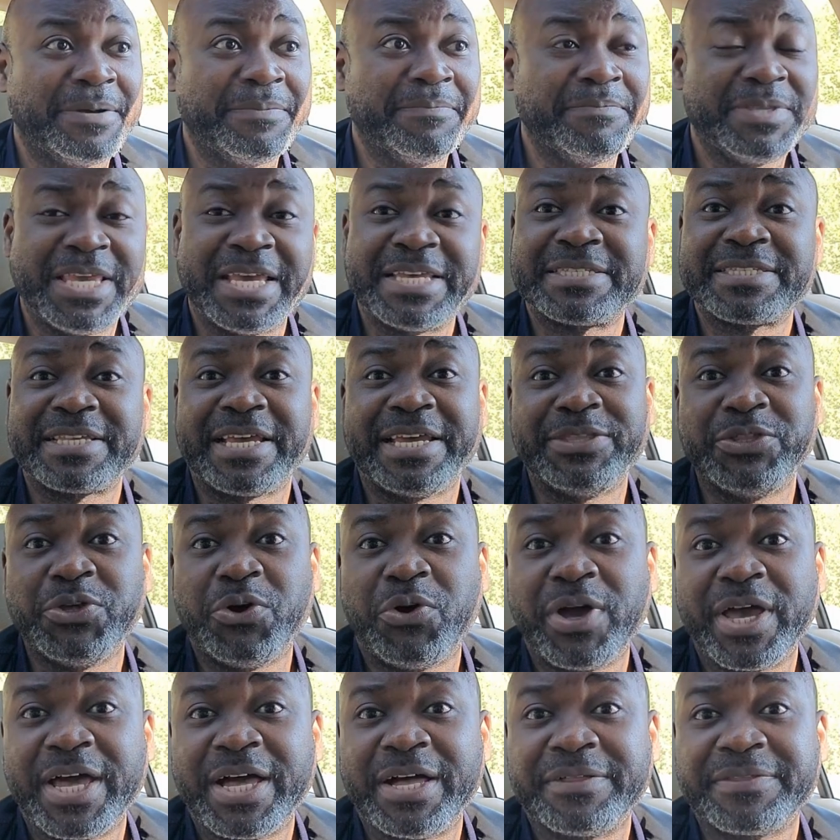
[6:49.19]
Yes, I know
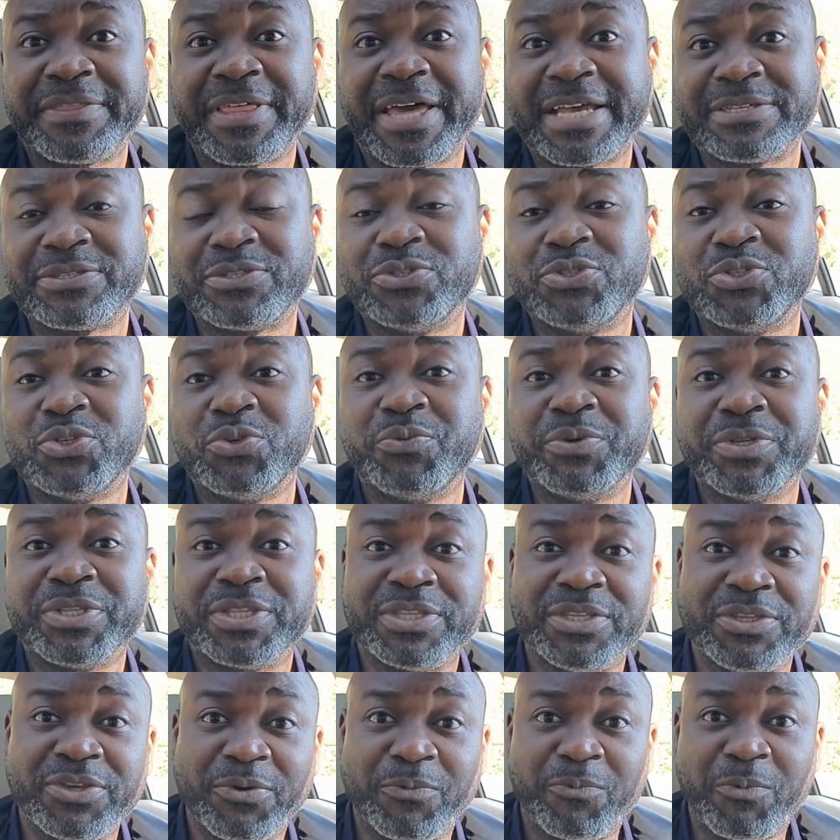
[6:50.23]
health has to do with
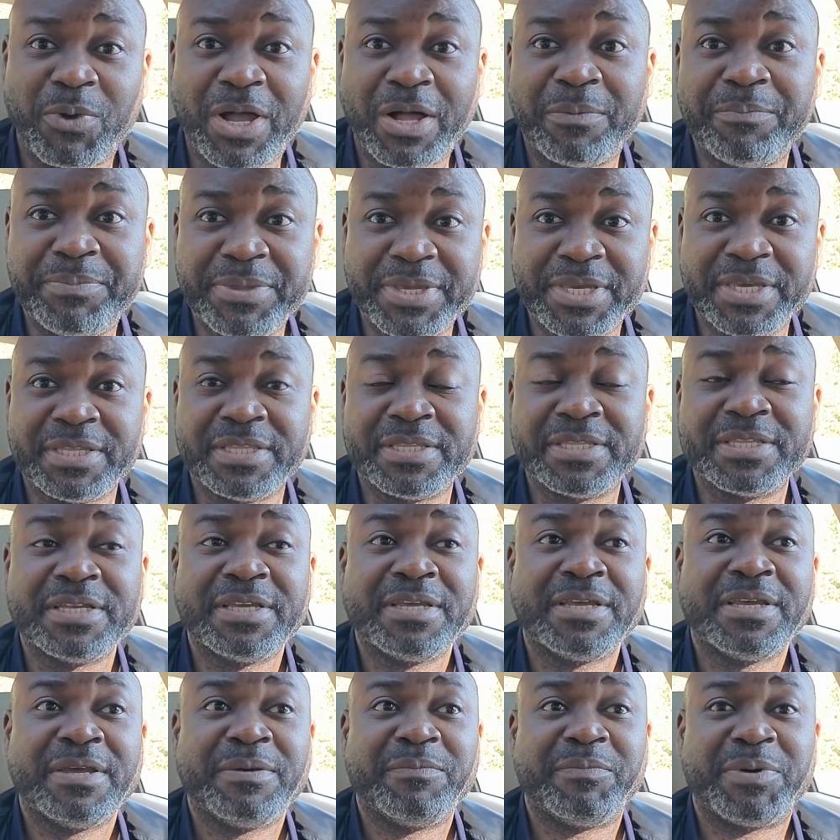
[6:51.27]
your well-being,
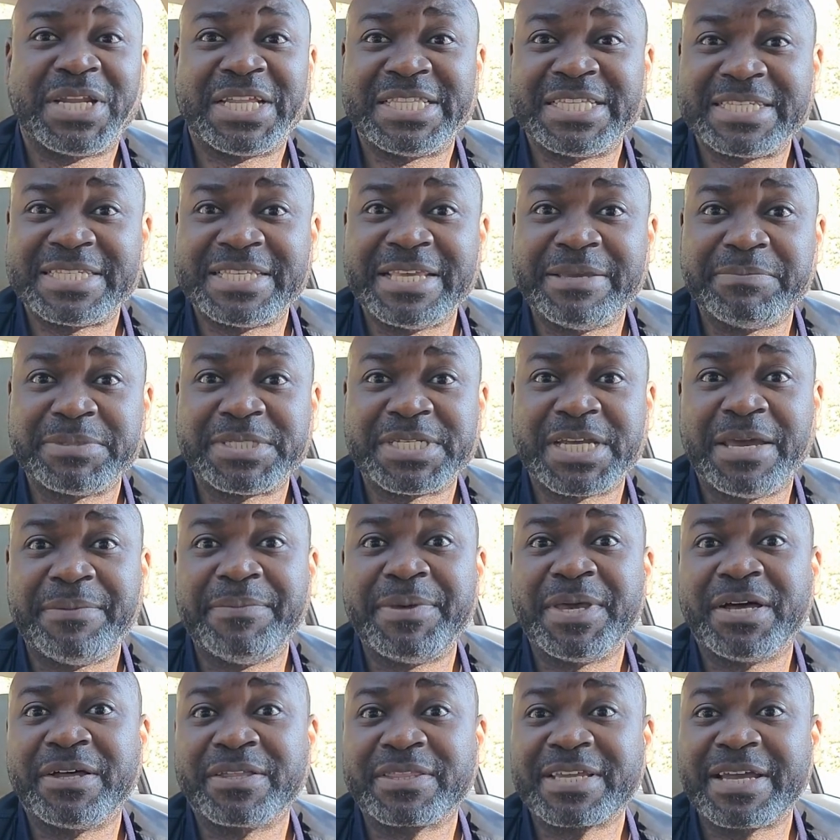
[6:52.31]
but at the same time,
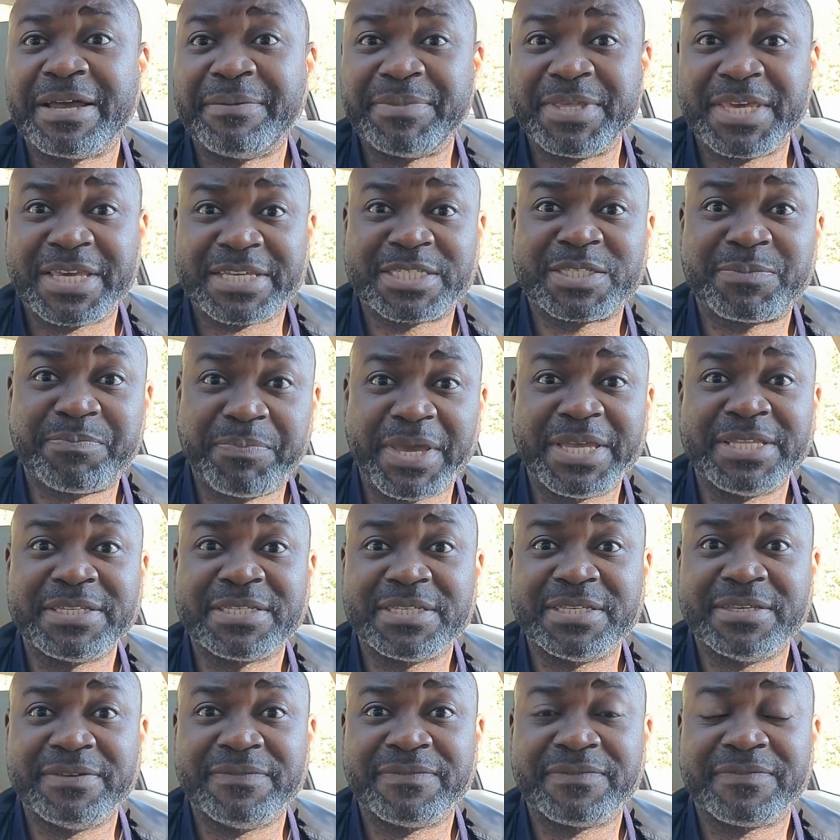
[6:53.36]
health can be
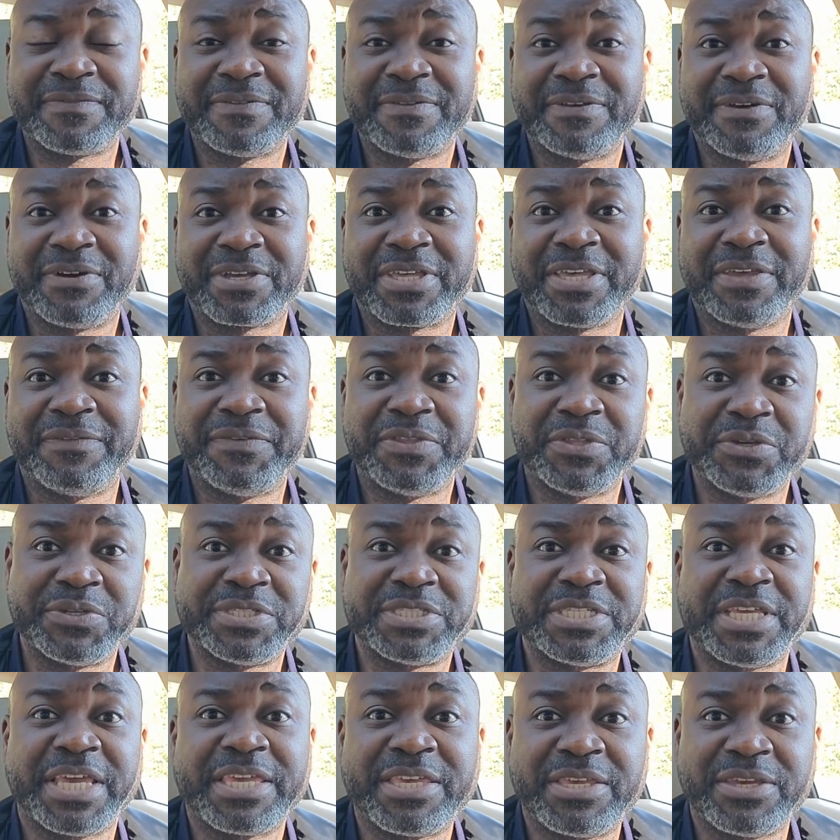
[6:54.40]
expensive. Okay. If you don't
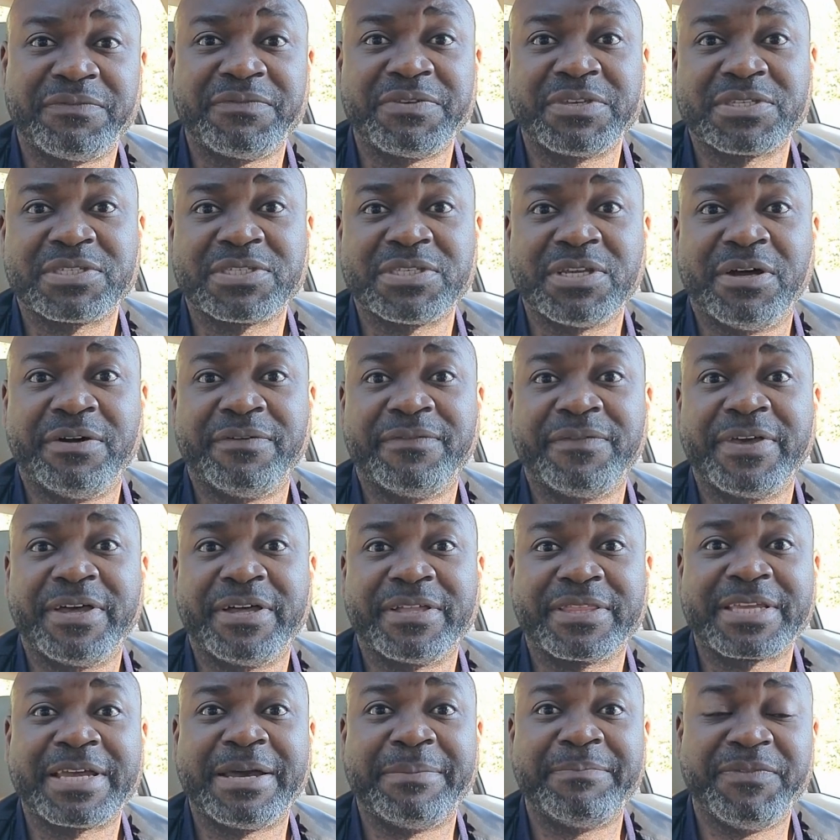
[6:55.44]
take care of yourself,
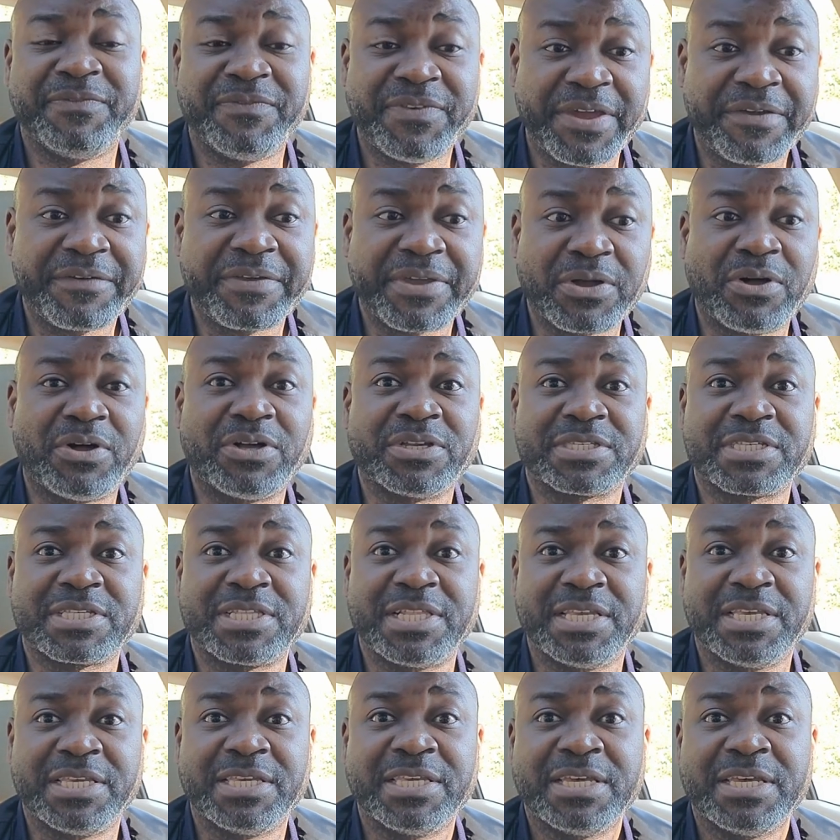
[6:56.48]
health can be very
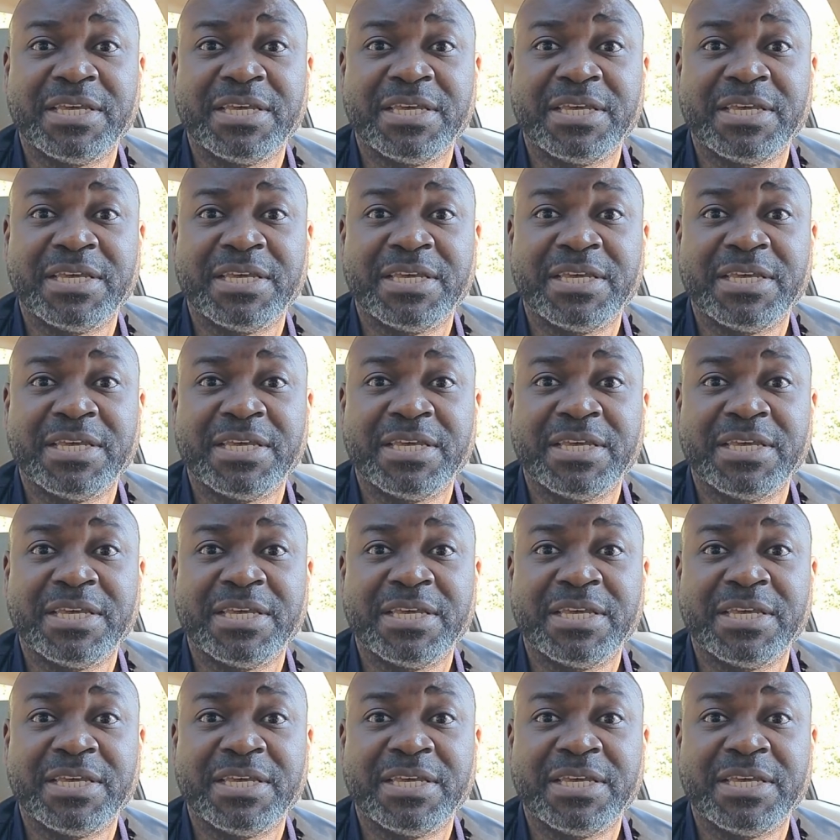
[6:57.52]
costly.